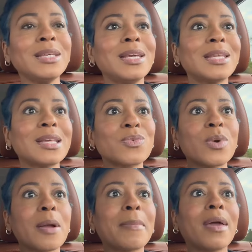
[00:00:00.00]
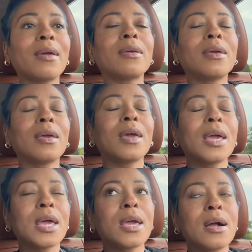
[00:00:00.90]
Yeah, that's where I'm
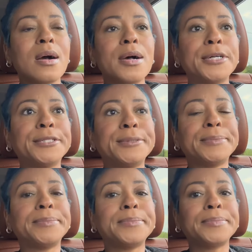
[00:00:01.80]
at.